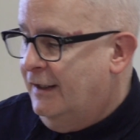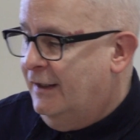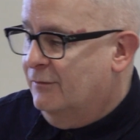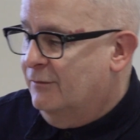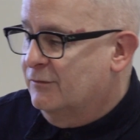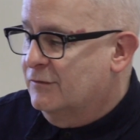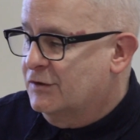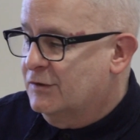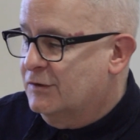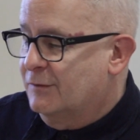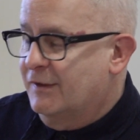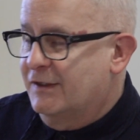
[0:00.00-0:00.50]

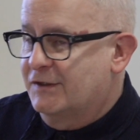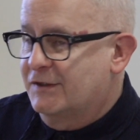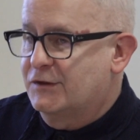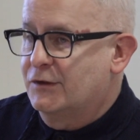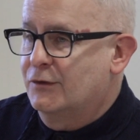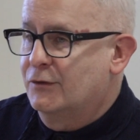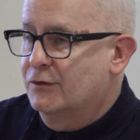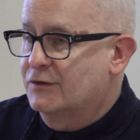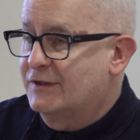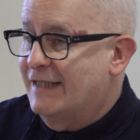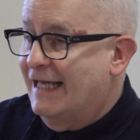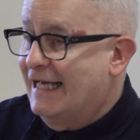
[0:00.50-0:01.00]
Some of the
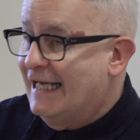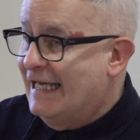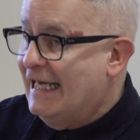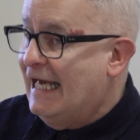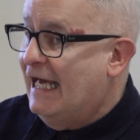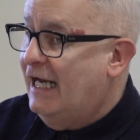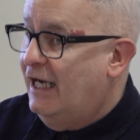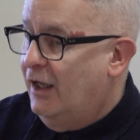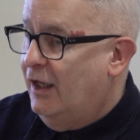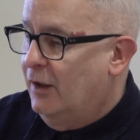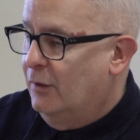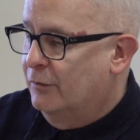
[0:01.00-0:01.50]
tools that
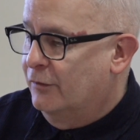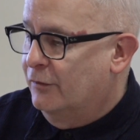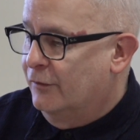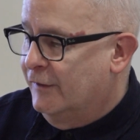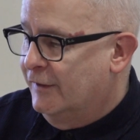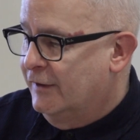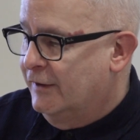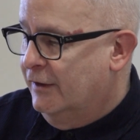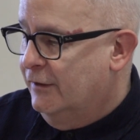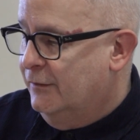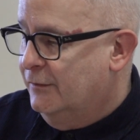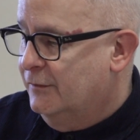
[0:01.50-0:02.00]
can help
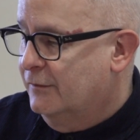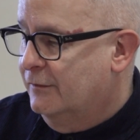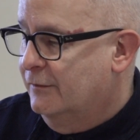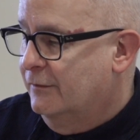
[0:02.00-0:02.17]
with you